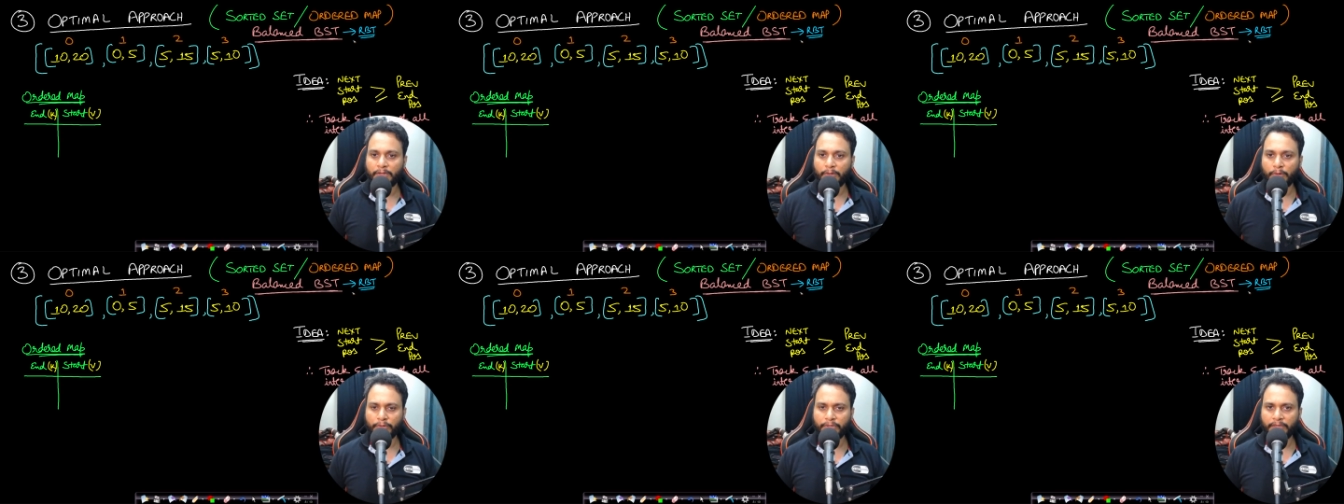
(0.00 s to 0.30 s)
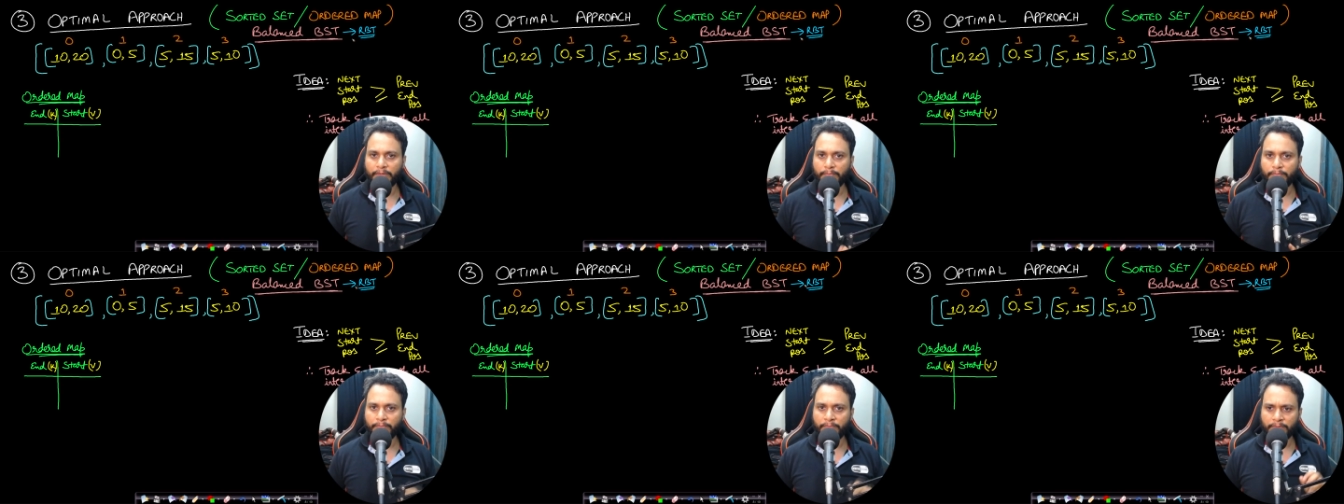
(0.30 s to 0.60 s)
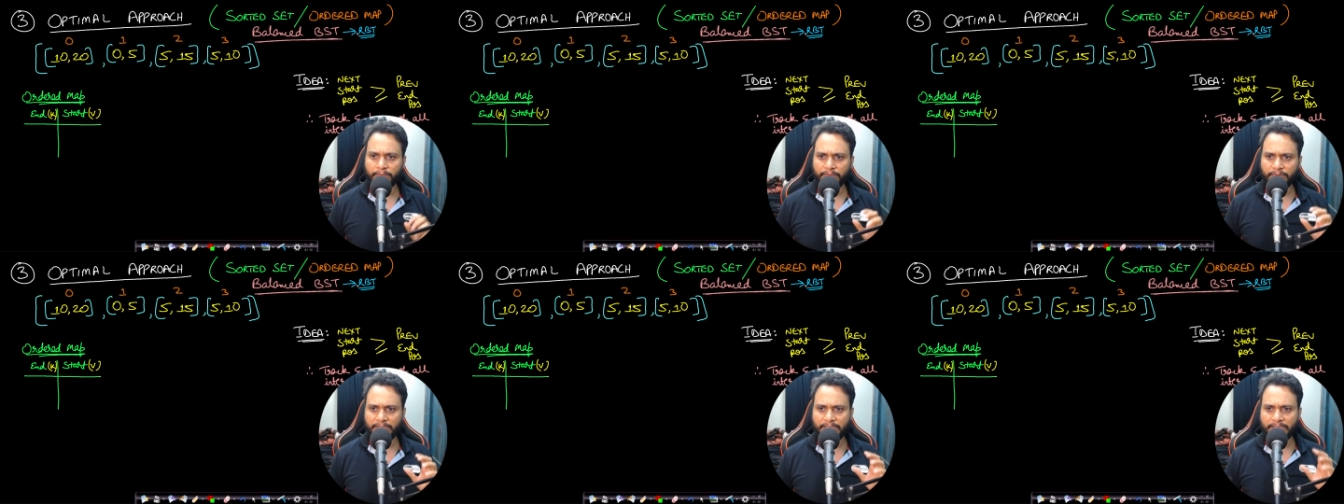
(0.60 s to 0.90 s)
okay
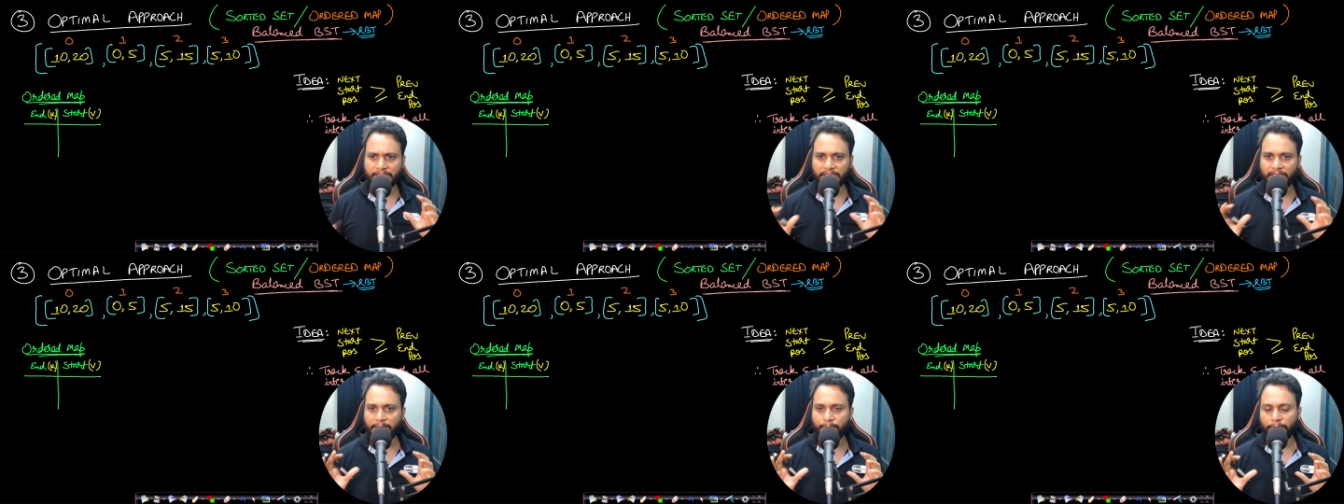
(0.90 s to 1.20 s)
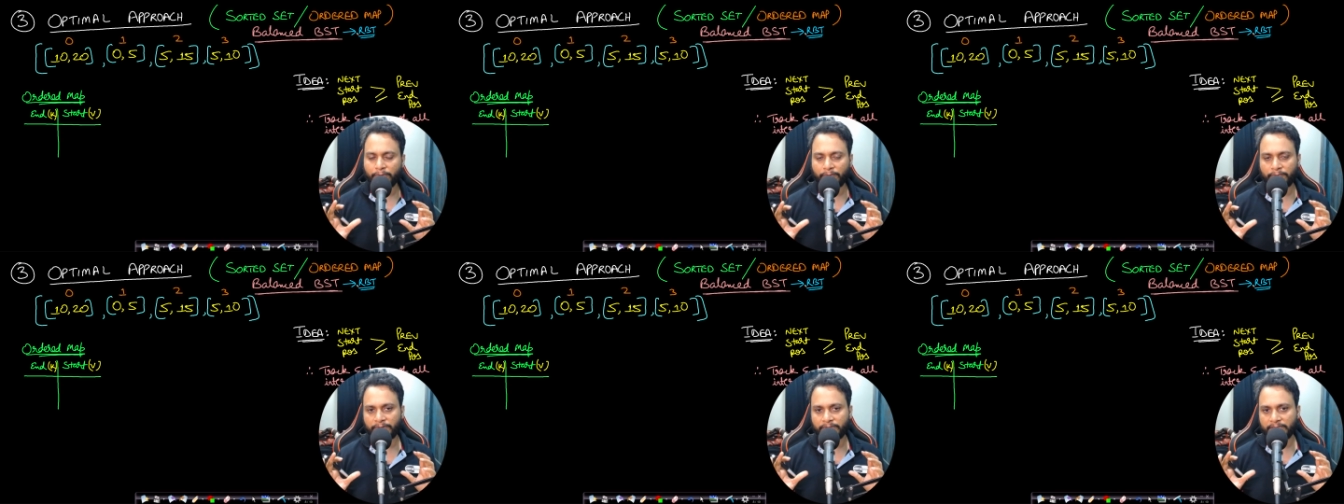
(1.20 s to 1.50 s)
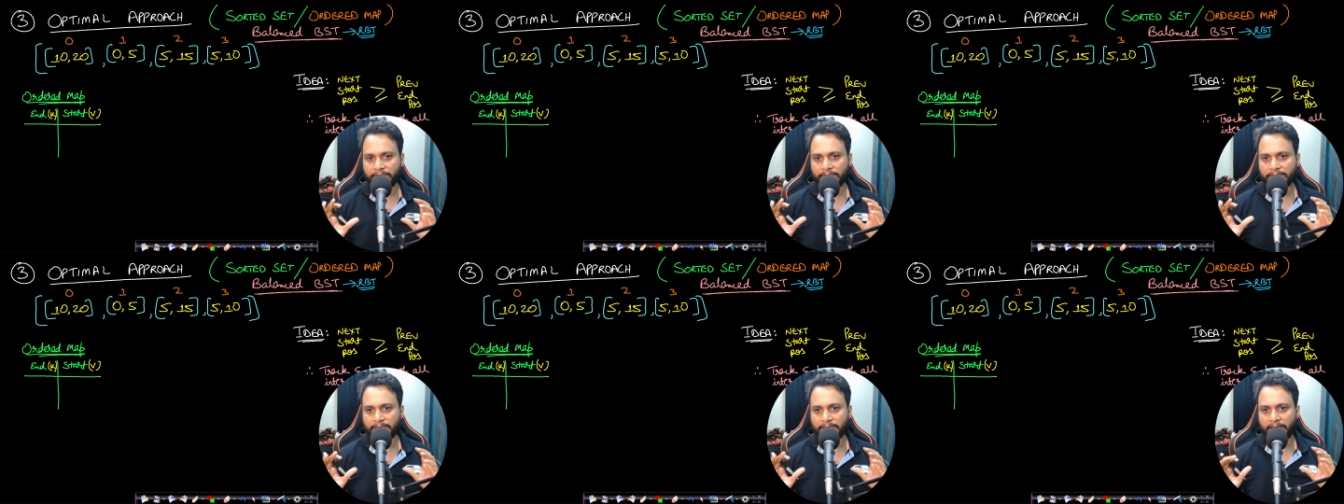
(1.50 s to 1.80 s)
these type of
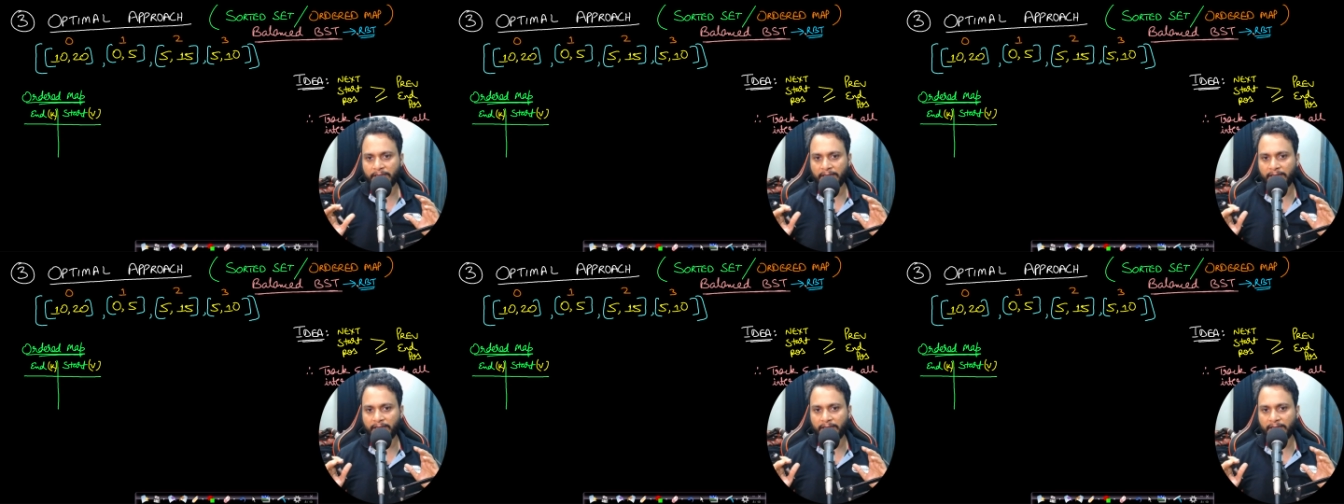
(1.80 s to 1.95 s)
trees